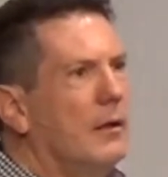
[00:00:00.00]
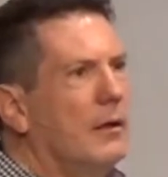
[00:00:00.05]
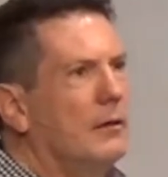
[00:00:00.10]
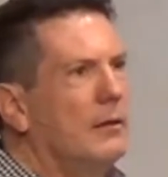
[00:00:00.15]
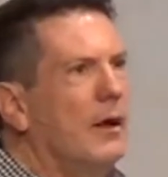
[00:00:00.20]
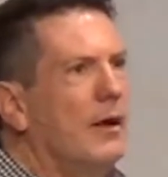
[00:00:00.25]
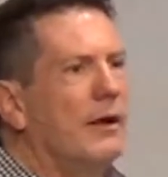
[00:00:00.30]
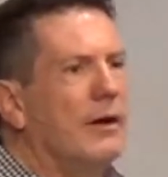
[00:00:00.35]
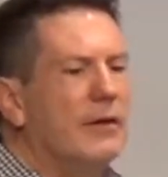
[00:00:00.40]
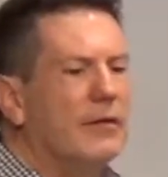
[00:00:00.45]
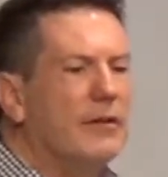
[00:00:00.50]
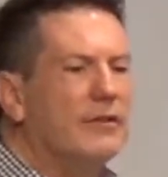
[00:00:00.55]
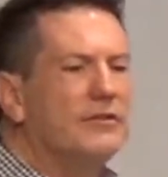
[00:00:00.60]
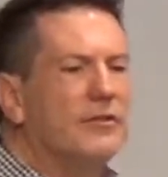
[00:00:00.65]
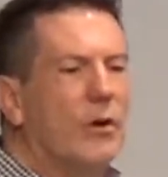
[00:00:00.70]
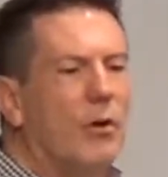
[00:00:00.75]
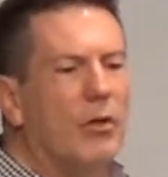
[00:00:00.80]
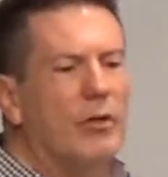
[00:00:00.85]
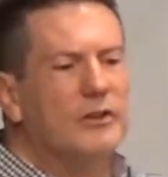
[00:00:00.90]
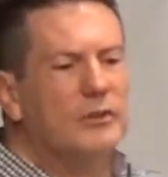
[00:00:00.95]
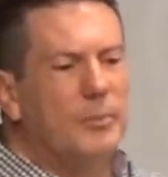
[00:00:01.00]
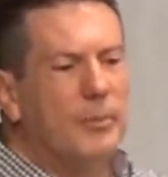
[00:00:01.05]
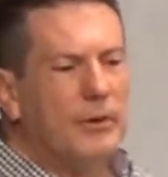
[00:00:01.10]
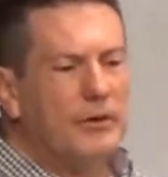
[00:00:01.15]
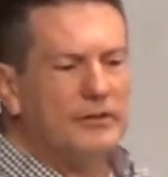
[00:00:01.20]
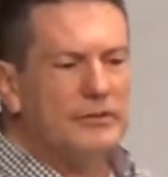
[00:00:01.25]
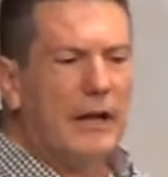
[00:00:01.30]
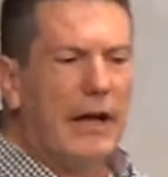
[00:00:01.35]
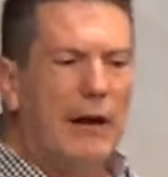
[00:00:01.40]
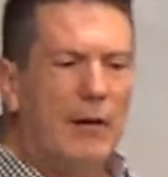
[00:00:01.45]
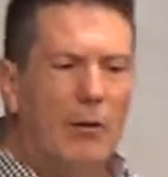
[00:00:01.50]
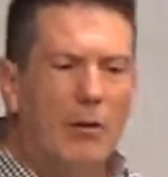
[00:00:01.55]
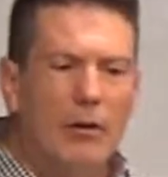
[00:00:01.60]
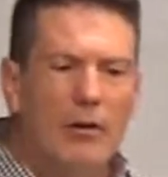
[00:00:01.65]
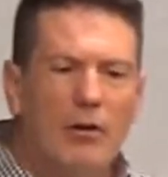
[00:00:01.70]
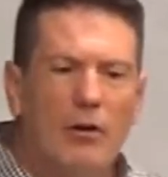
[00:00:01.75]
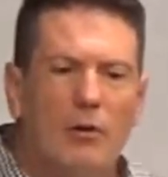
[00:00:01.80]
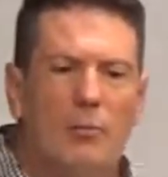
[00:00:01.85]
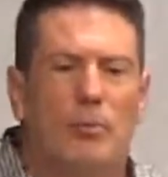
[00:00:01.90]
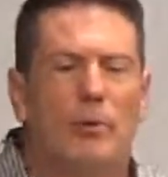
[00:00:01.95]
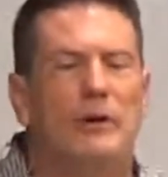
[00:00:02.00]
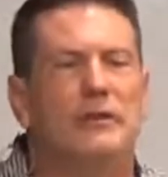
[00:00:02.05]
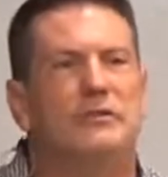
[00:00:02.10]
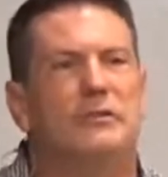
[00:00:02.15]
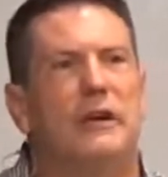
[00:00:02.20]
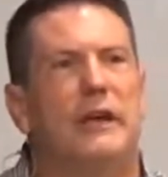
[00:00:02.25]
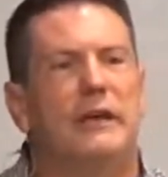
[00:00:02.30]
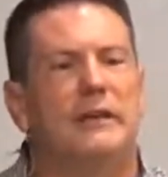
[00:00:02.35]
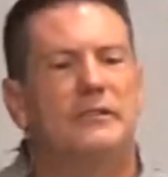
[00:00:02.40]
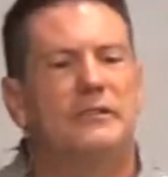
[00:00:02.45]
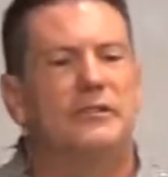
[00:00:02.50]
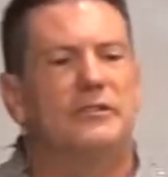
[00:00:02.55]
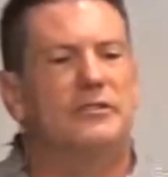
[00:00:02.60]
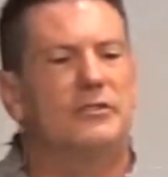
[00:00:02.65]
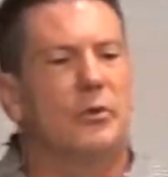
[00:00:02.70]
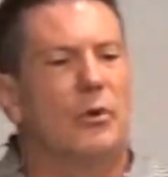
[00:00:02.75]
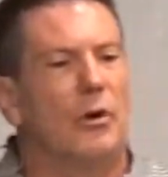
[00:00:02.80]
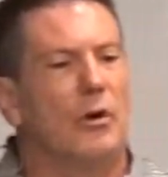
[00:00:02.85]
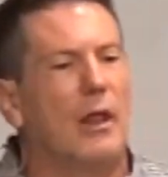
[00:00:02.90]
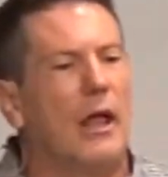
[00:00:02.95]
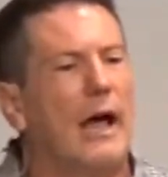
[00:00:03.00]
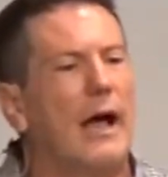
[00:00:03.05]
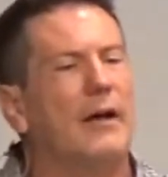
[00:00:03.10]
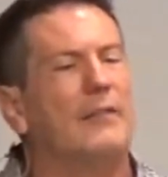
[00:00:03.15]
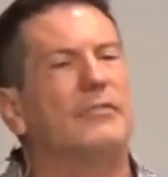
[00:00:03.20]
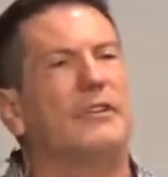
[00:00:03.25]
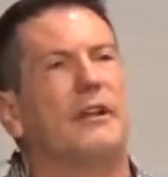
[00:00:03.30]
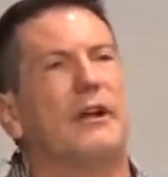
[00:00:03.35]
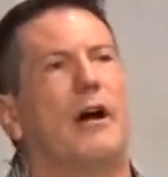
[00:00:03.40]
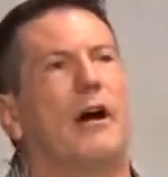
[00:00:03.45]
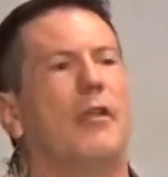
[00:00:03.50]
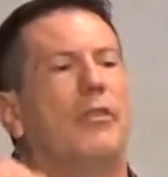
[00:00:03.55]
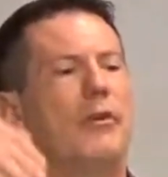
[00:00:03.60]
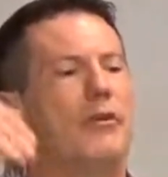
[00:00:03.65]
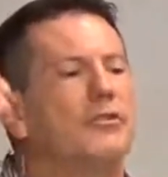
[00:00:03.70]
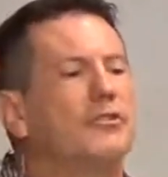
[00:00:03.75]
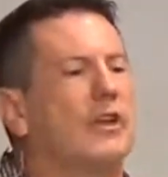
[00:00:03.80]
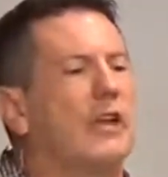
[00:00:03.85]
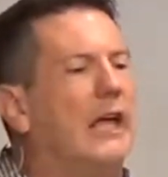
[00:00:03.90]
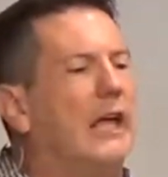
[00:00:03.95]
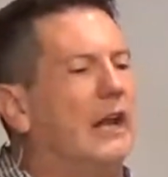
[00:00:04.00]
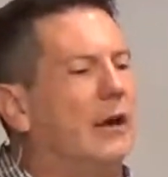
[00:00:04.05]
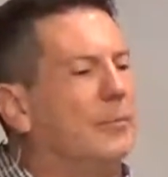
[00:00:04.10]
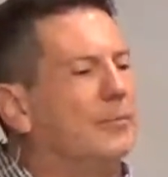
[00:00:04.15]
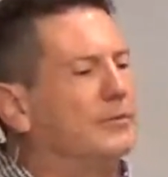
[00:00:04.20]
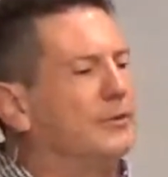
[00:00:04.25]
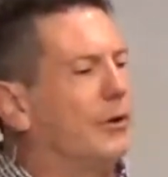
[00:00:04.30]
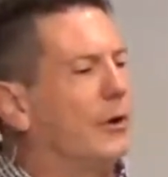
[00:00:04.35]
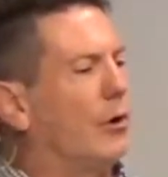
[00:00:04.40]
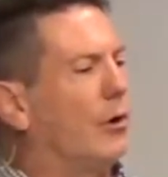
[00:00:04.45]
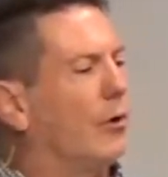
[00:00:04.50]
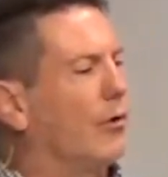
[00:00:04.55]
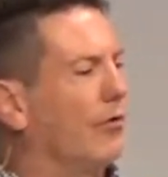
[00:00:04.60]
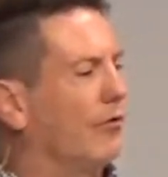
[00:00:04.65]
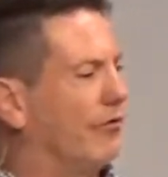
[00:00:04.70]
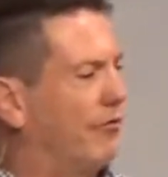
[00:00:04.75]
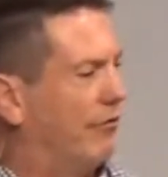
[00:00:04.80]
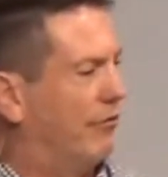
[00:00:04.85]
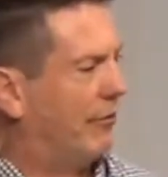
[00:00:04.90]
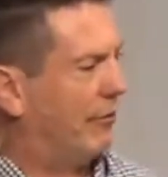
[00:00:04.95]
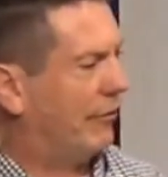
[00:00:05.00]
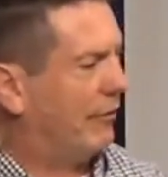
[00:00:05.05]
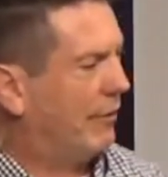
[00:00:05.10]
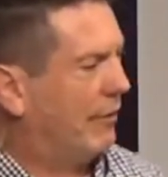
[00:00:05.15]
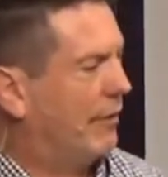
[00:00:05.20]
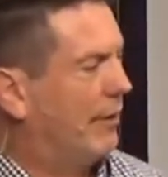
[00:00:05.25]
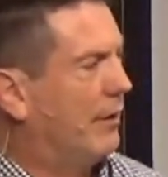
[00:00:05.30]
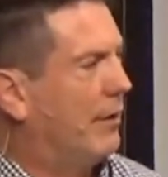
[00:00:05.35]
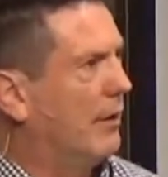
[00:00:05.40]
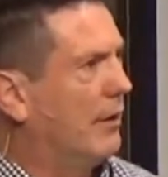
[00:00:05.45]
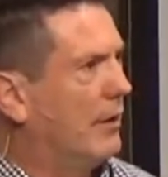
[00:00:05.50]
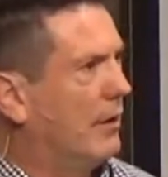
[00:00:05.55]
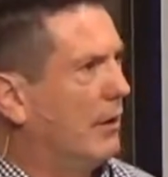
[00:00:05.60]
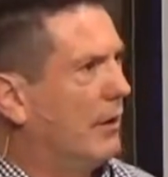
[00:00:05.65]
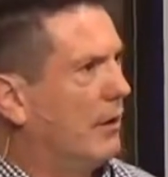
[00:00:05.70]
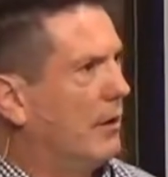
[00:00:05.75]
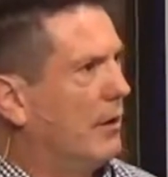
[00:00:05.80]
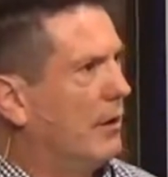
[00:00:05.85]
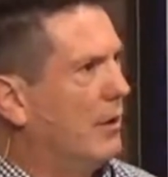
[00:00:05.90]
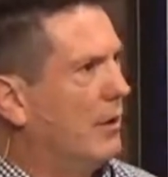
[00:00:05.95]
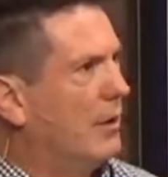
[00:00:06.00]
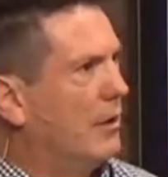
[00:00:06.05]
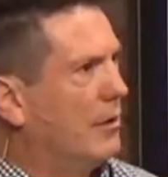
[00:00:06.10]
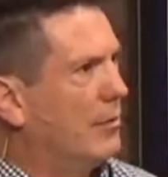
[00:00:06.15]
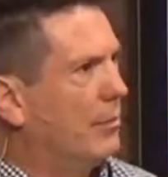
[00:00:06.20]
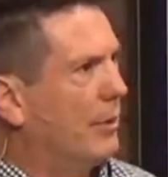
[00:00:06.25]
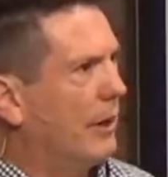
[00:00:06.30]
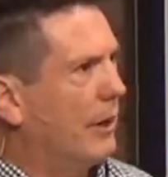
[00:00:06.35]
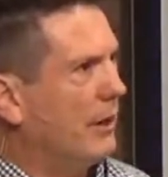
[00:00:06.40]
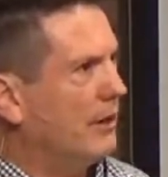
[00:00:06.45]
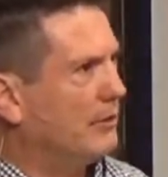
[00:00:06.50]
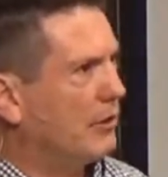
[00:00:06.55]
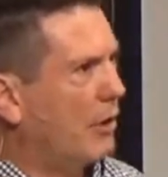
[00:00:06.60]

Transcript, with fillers: Now, hear this the Holy Spirit is not only going to bring changes to our lives that others can observe, but He is